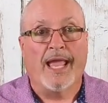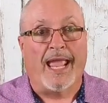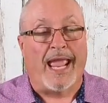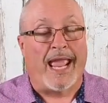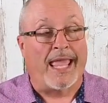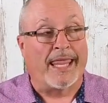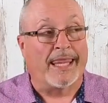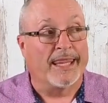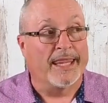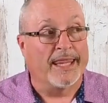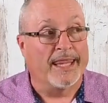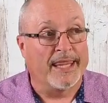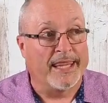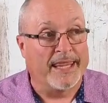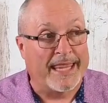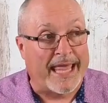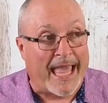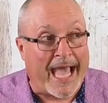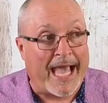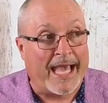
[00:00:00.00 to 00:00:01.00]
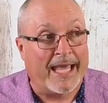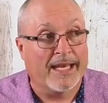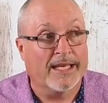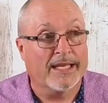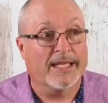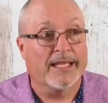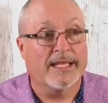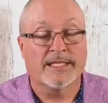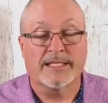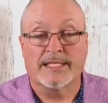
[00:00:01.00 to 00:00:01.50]
And that
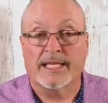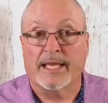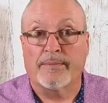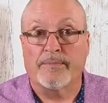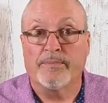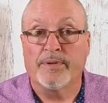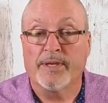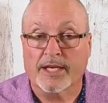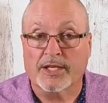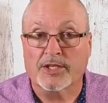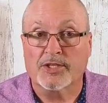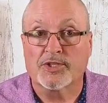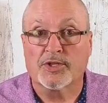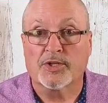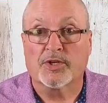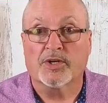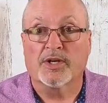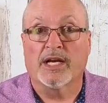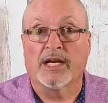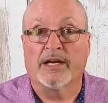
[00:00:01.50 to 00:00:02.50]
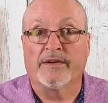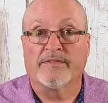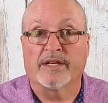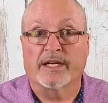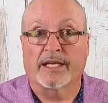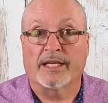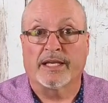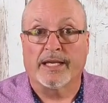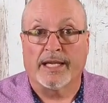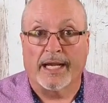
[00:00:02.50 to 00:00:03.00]
is a picture of
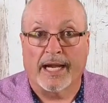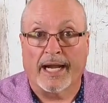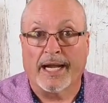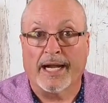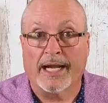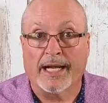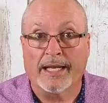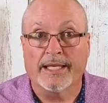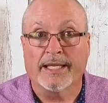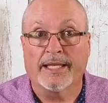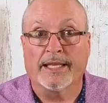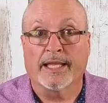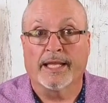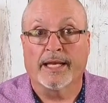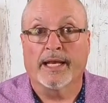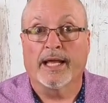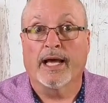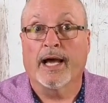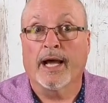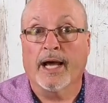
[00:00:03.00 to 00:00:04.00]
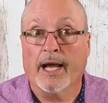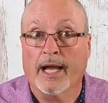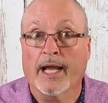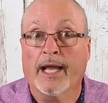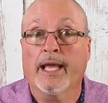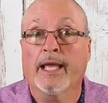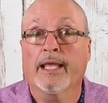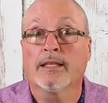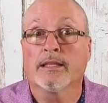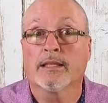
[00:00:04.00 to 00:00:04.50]
a God that
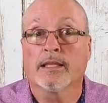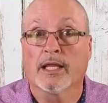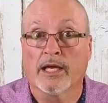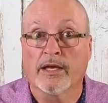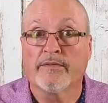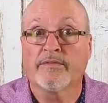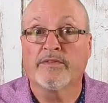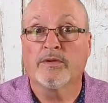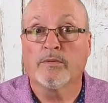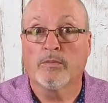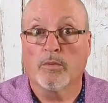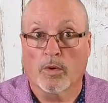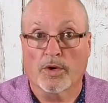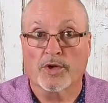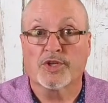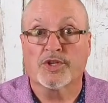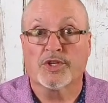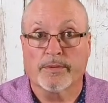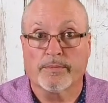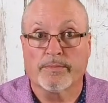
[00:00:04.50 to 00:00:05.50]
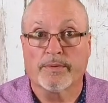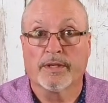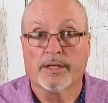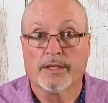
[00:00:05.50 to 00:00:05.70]
I love to worship